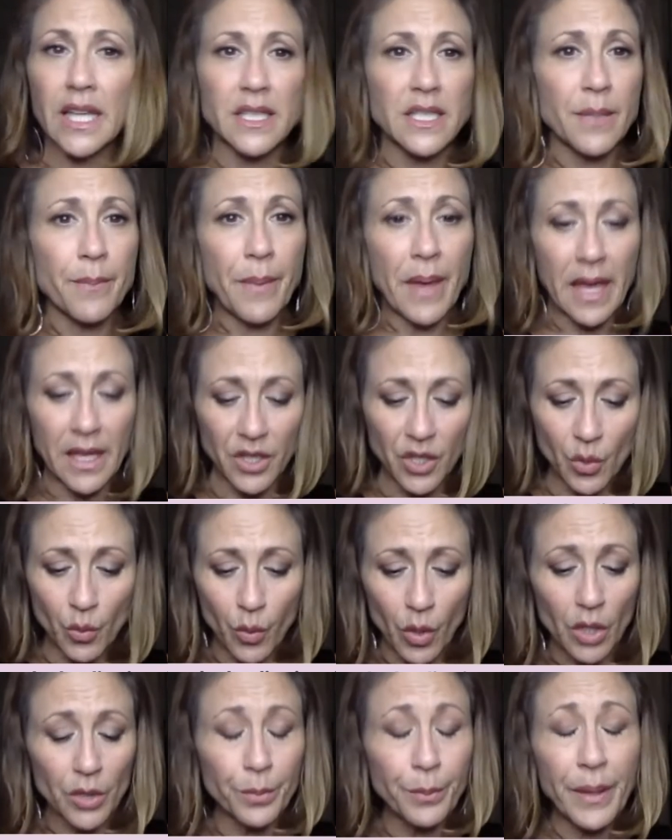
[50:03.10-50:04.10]
to paint the
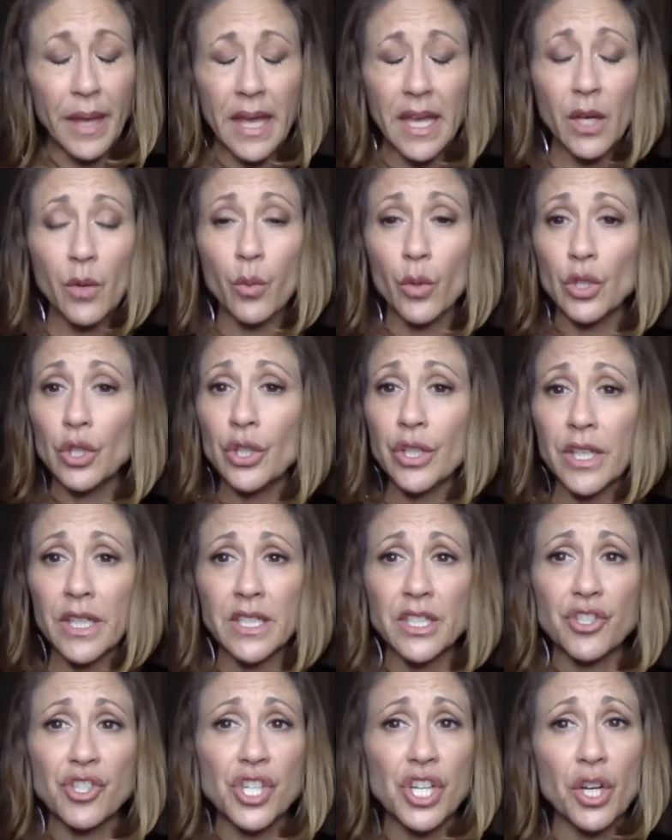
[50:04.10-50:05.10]
world pink. We're looking
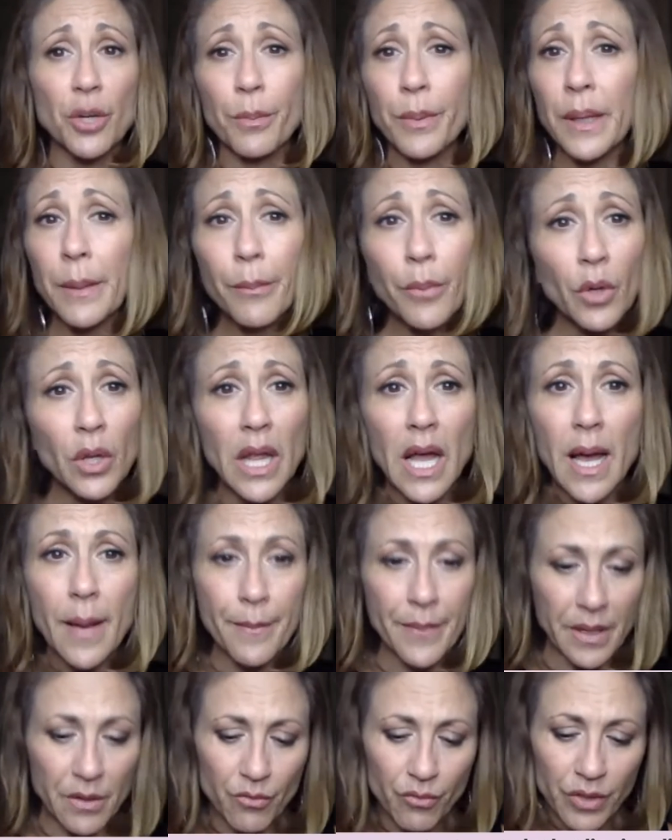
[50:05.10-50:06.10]
to cheer people up
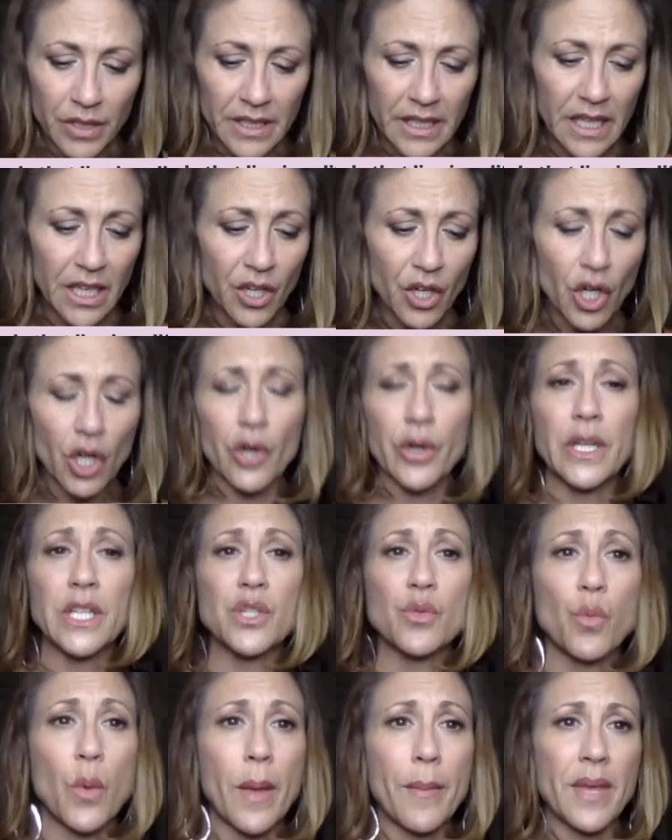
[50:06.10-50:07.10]
and really encourage
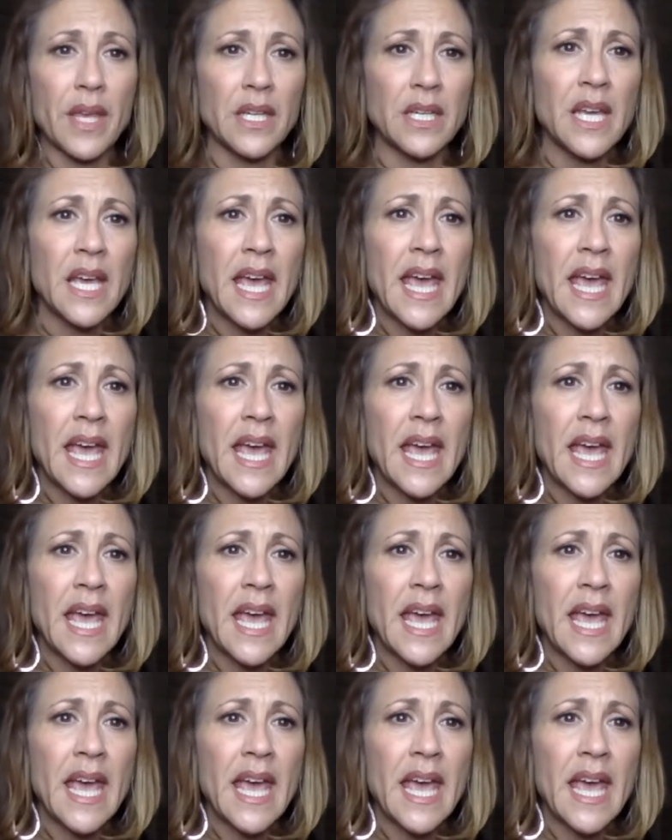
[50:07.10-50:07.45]
women.